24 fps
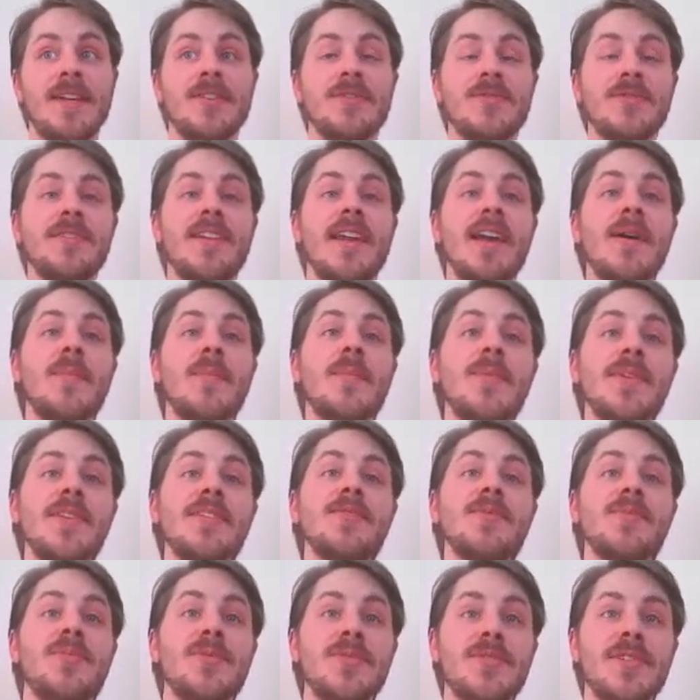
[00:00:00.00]
Today I'm pleased
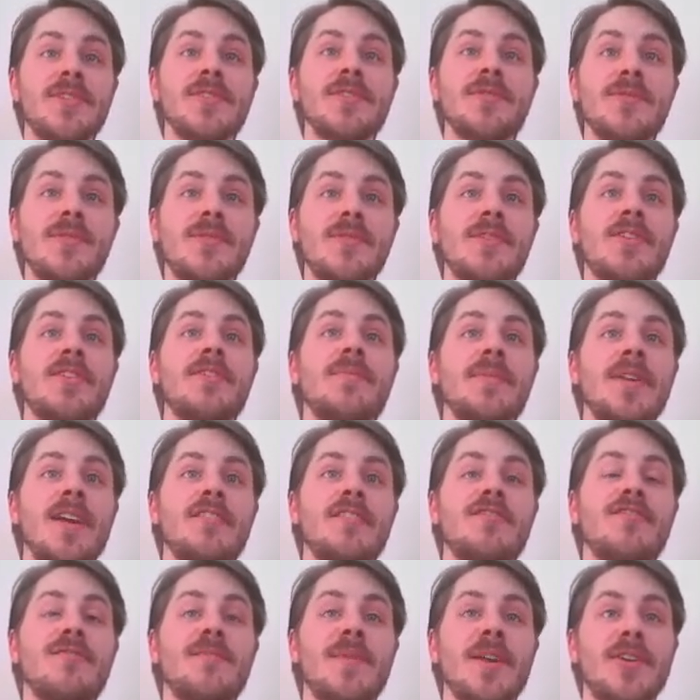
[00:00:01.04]
to present to you on
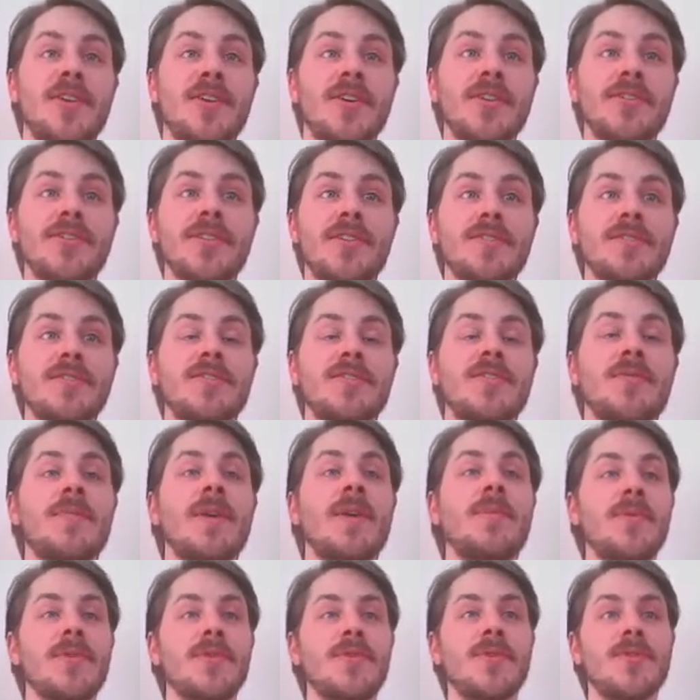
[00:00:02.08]
behalf of my co-authors the
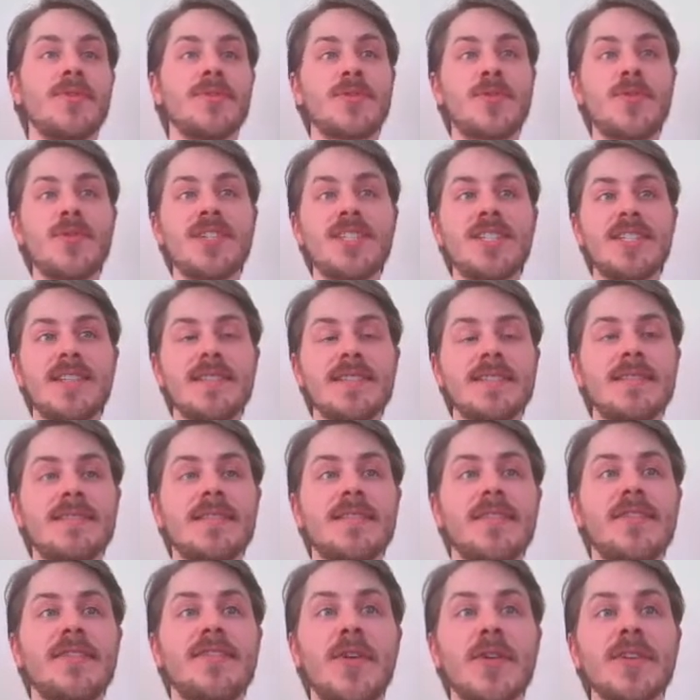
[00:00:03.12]
paper called Squish This,
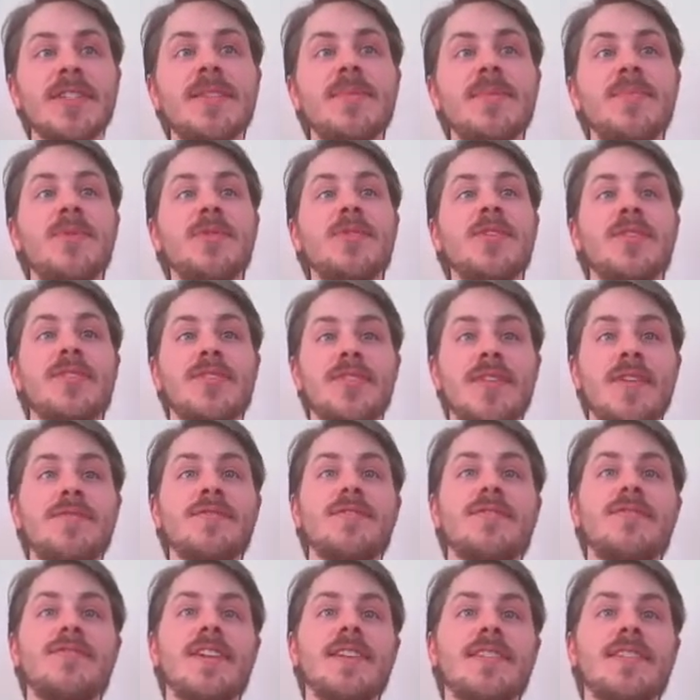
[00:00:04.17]
Force Input on
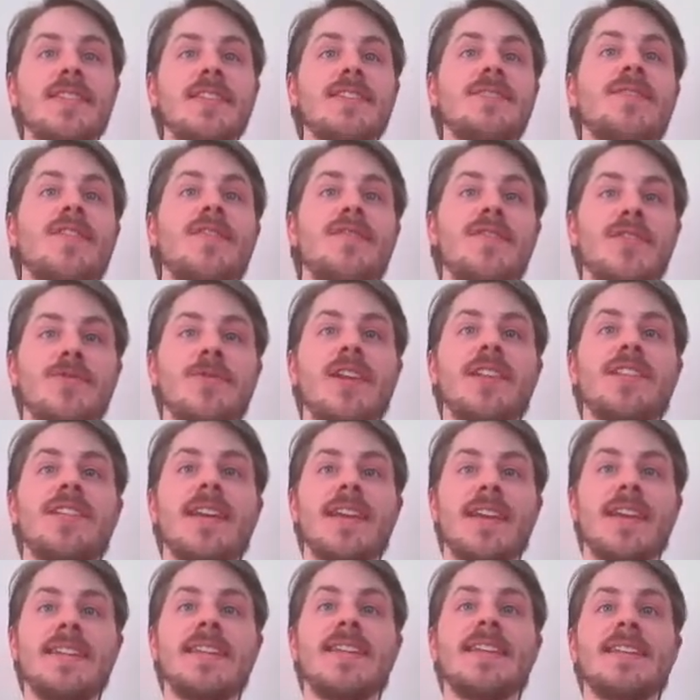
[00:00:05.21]
Subsurfaces for Visual
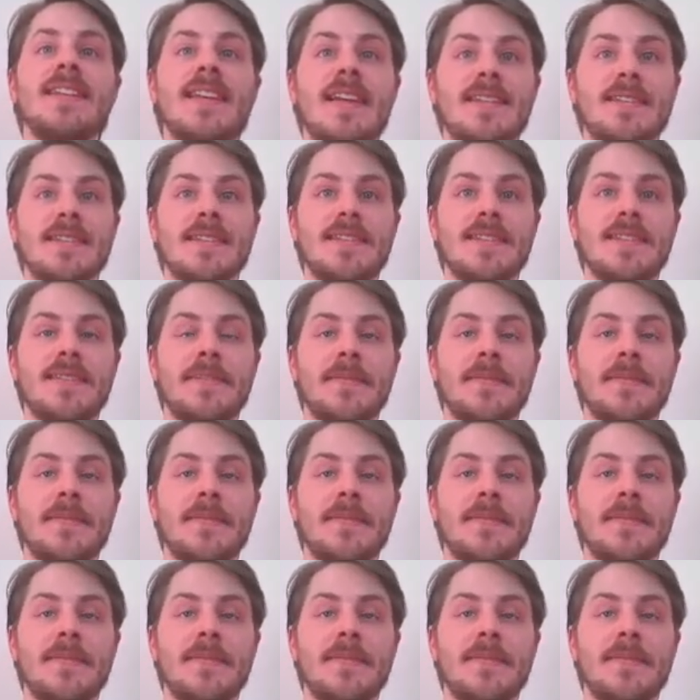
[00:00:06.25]
Targeting Tasks.